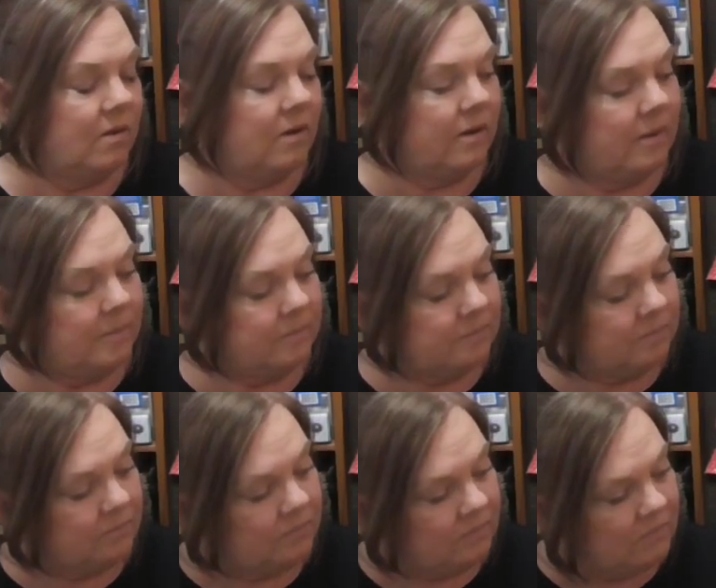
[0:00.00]

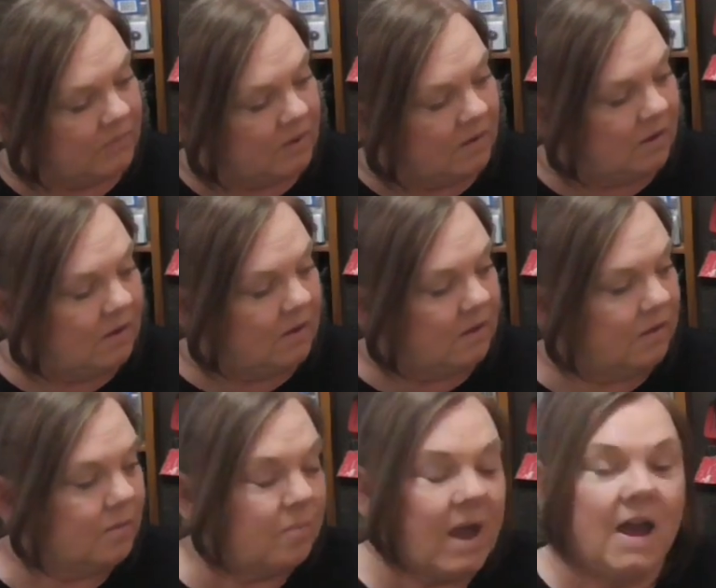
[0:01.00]

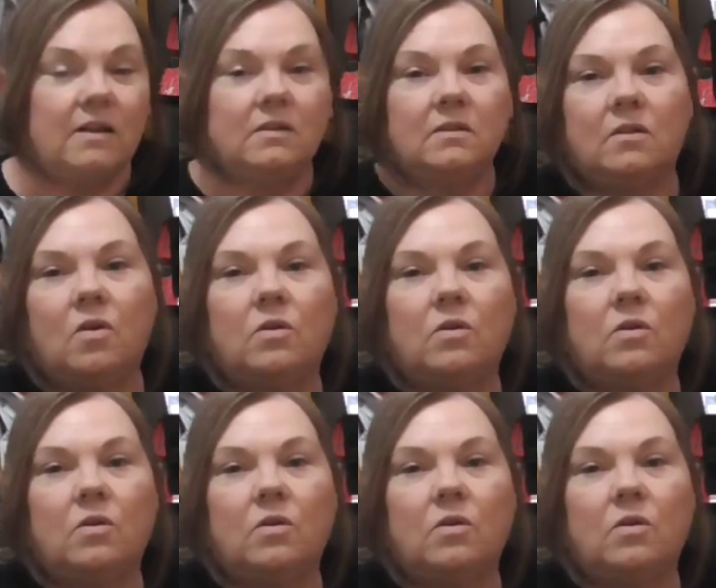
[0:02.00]
the pattern